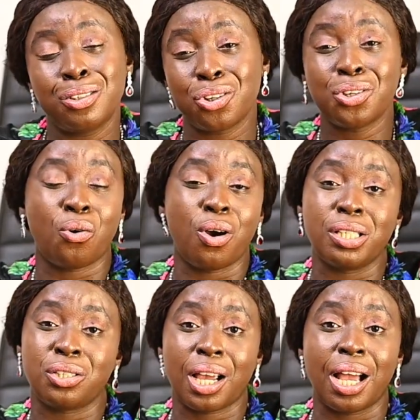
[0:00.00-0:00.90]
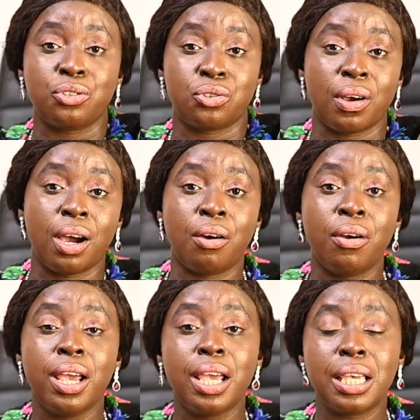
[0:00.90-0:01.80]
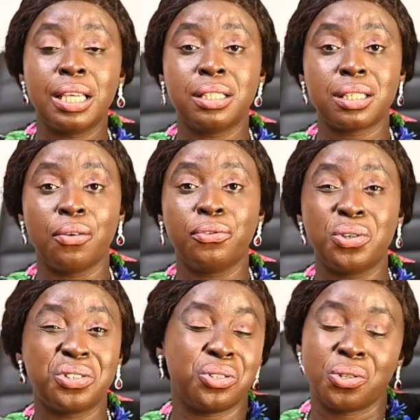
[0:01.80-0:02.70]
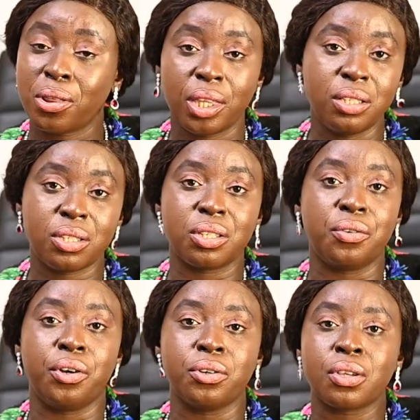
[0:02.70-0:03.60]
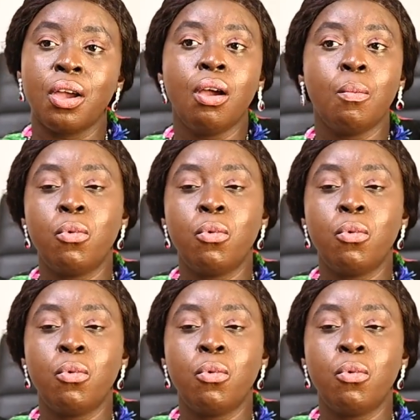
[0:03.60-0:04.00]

It's just a casual interview is nothing serious.